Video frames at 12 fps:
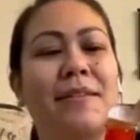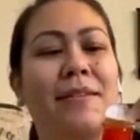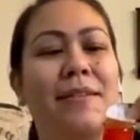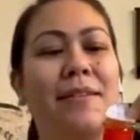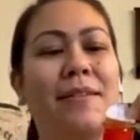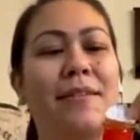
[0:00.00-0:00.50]

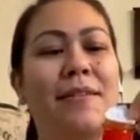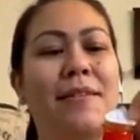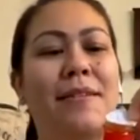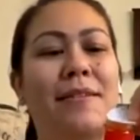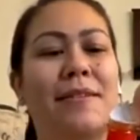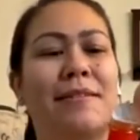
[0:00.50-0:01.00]

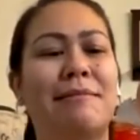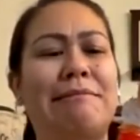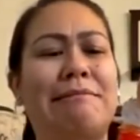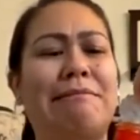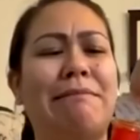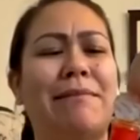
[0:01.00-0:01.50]

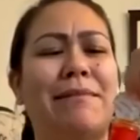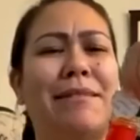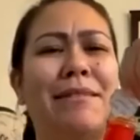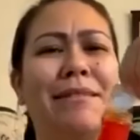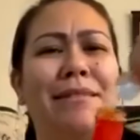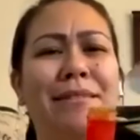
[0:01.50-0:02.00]
[no speech]